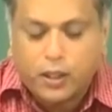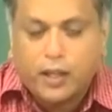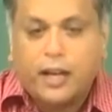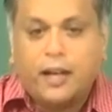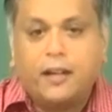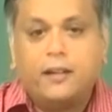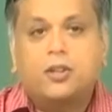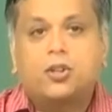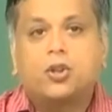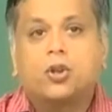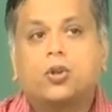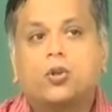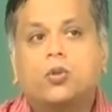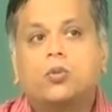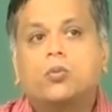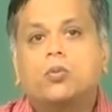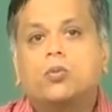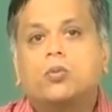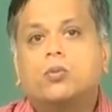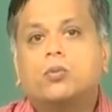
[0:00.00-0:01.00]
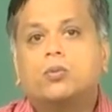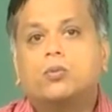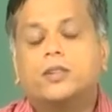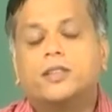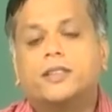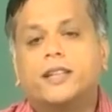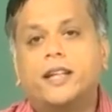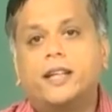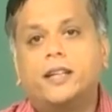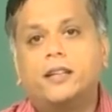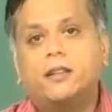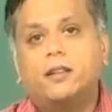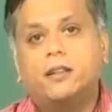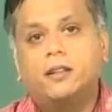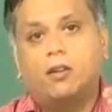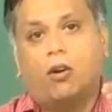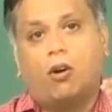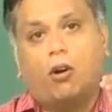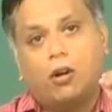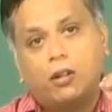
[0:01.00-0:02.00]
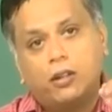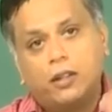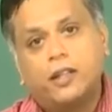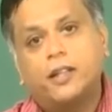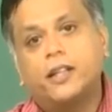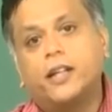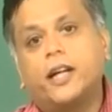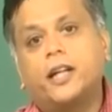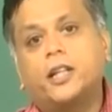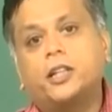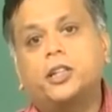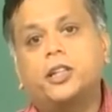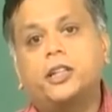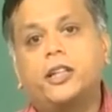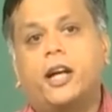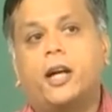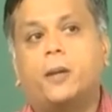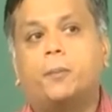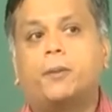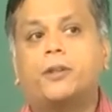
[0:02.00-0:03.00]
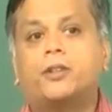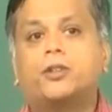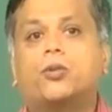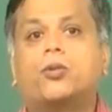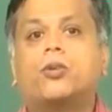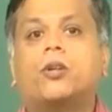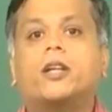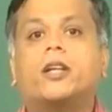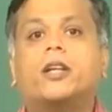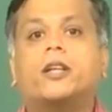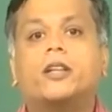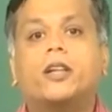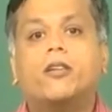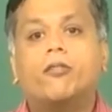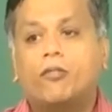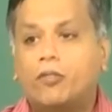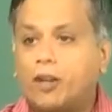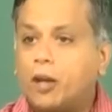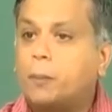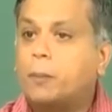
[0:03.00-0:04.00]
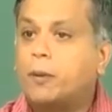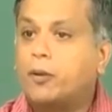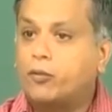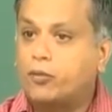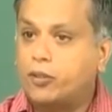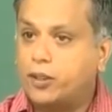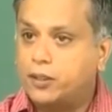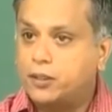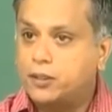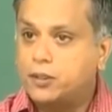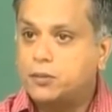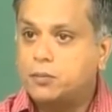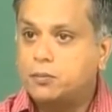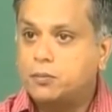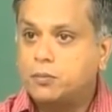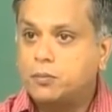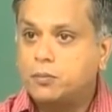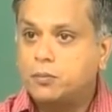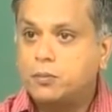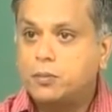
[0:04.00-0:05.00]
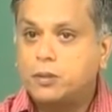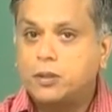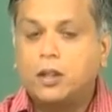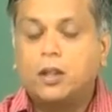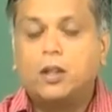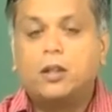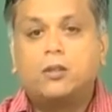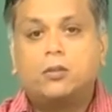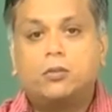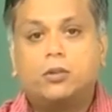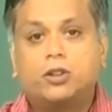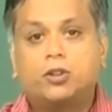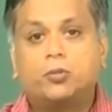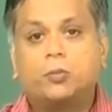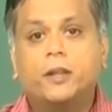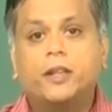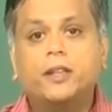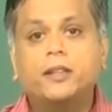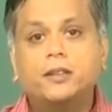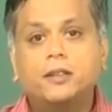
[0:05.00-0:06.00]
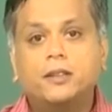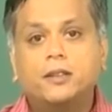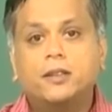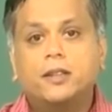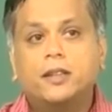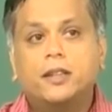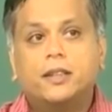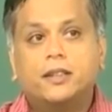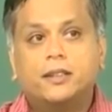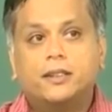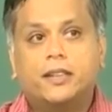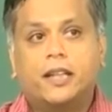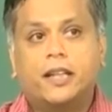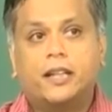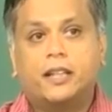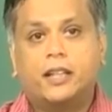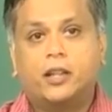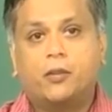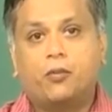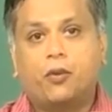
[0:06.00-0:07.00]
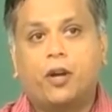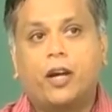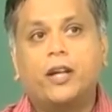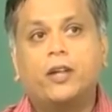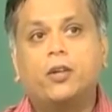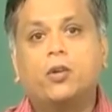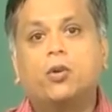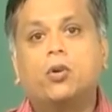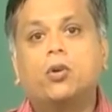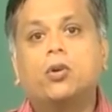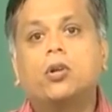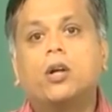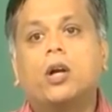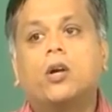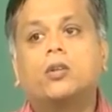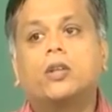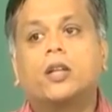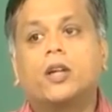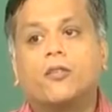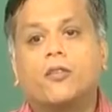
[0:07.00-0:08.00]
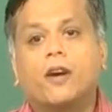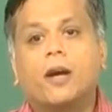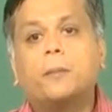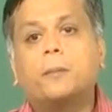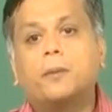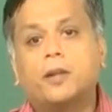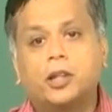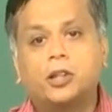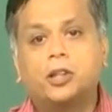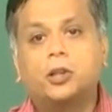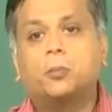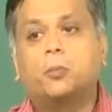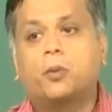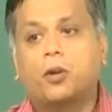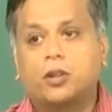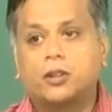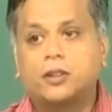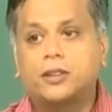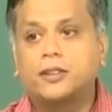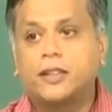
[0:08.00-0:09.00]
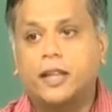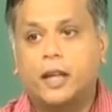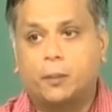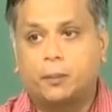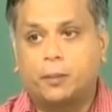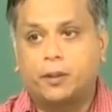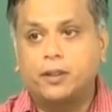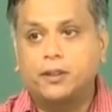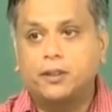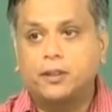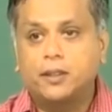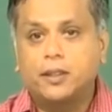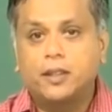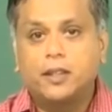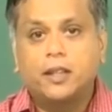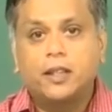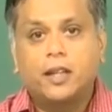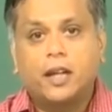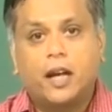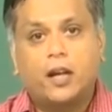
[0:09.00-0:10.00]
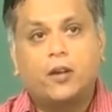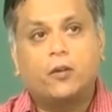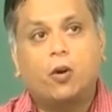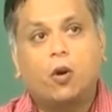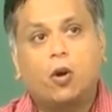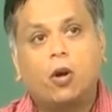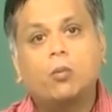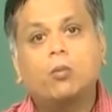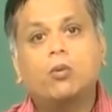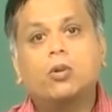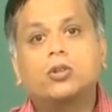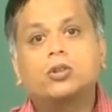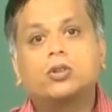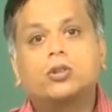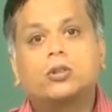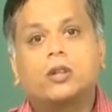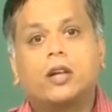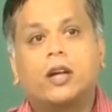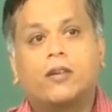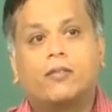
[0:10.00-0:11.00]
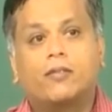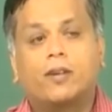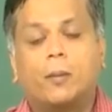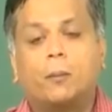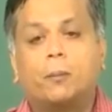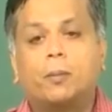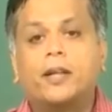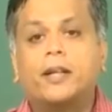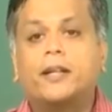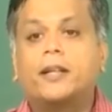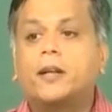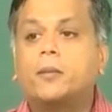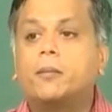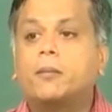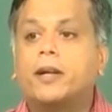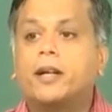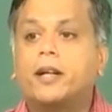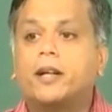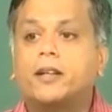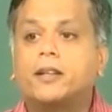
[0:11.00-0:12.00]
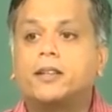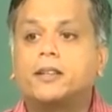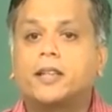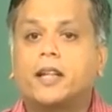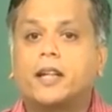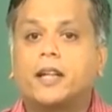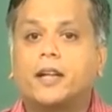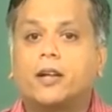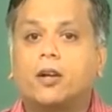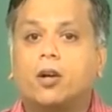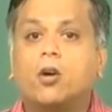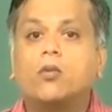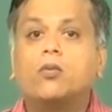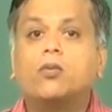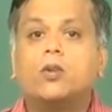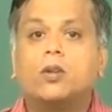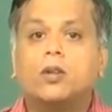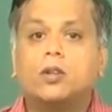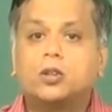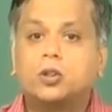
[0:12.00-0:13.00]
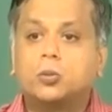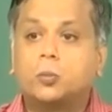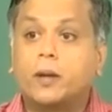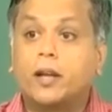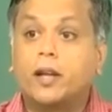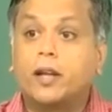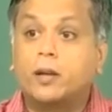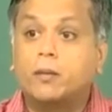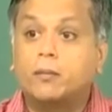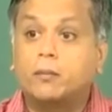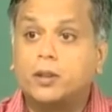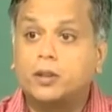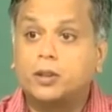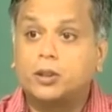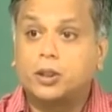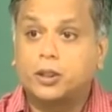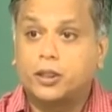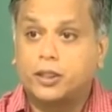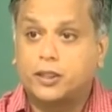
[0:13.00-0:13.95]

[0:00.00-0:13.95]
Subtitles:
And so, we said all the reaction happens only in the vapor phase, which means that if I know how the evaporation process happens, I almost have completed my understanding of spray combustion